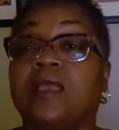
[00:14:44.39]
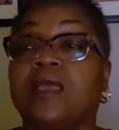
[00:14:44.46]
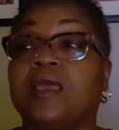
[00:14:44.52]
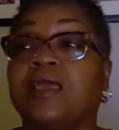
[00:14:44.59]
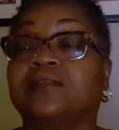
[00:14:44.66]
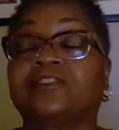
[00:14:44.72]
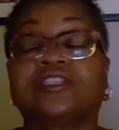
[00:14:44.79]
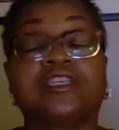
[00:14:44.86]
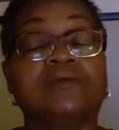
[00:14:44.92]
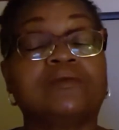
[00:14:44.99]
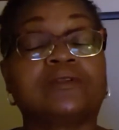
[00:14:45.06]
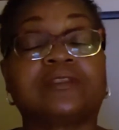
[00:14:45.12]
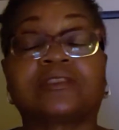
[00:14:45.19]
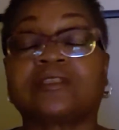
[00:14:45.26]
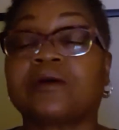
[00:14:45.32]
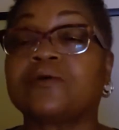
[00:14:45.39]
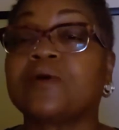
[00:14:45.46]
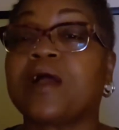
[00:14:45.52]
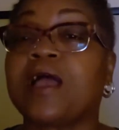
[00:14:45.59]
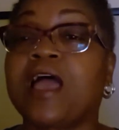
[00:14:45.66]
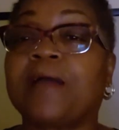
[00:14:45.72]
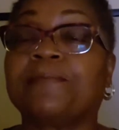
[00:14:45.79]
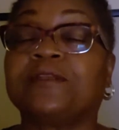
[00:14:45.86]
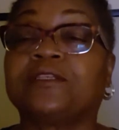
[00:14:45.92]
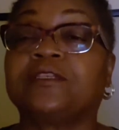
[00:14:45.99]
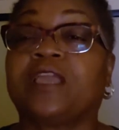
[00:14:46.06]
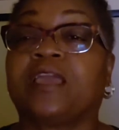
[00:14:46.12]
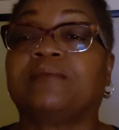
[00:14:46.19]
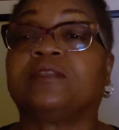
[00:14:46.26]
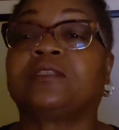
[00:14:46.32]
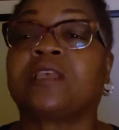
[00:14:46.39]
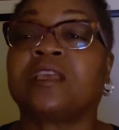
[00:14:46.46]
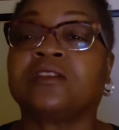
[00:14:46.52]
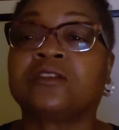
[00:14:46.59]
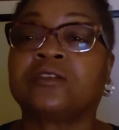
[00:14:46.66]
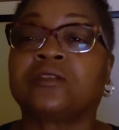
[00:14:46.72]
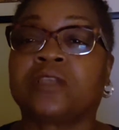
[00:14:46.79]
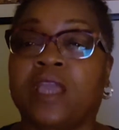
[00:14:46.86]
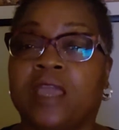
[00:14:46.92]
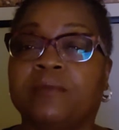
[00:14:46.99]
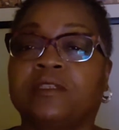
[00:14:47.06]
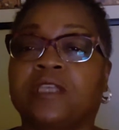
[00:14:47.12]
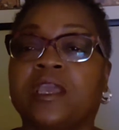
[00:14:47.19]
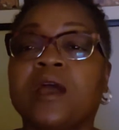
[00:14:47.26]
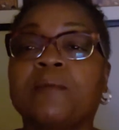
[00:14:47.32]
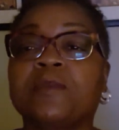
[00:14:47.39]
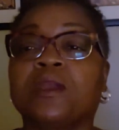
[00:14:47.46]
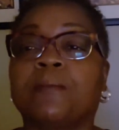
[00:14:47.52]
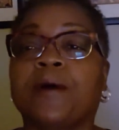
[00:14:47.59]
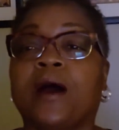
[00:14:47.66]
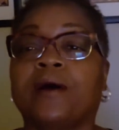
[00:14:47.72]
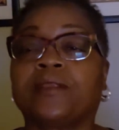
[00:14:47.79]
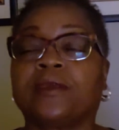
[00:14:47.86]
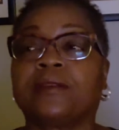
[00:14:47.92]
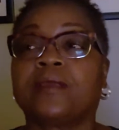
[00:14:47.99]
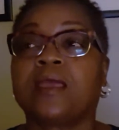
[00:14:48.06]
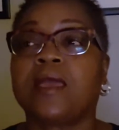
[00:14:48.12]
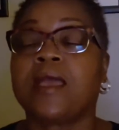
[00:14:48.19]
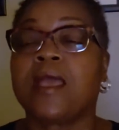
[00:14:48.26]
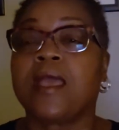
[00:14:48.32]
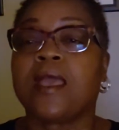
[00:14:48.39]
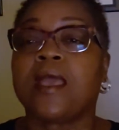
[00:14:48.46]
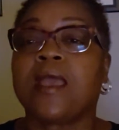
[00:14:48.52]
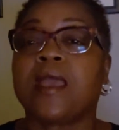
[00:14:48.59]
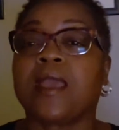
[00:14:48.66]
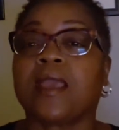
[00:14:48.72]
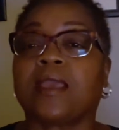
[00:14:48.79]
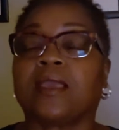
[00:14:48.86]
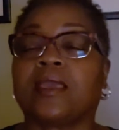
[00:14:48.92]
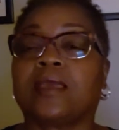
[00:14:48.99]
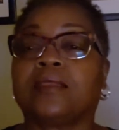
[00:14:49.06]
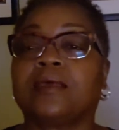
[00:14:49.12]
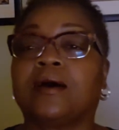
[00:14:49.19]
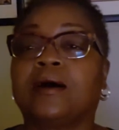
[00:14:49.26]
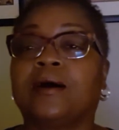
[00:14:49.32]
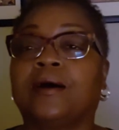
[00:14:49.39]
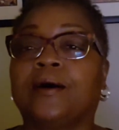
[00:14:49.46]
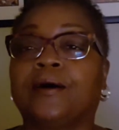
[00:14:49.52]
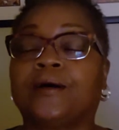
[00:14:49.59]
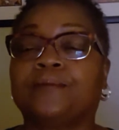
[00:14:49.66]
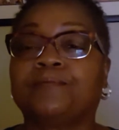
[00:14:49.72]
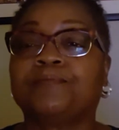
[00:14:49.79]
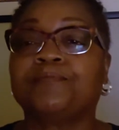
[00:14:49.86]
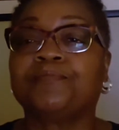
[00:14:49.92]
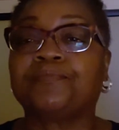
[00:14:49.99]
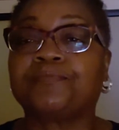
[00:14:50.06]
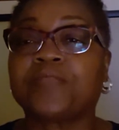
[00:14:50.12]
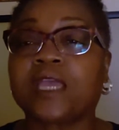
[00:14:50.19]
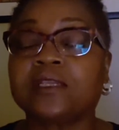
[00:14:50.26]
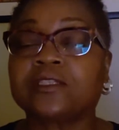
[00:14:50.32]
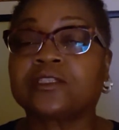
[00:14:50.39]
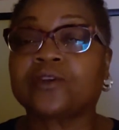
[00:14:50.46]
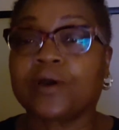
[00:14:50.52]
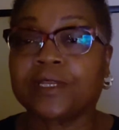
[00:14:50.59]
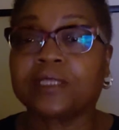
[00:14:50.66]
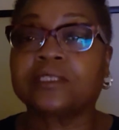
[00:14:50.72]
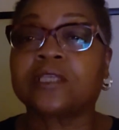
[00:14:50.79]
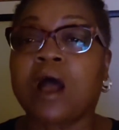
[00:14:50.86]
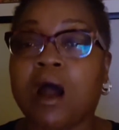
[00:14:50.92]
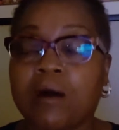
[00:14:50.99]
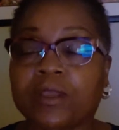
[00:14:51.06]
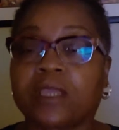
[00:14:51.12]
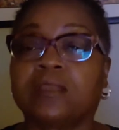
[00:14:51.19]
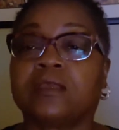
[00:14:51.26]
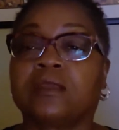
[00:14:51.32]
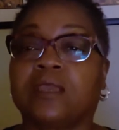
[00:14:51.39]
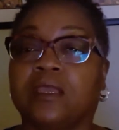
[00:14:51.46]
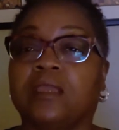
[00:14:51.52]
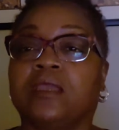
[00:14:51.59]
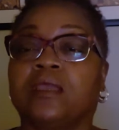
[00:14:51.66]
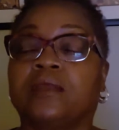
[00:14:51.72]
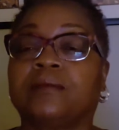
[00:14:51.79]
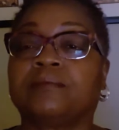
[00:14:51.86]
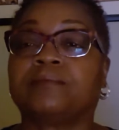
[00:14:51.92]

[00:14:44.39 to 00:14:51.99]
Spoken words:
And she was so happy. She came to tell me about it. And they started talking again.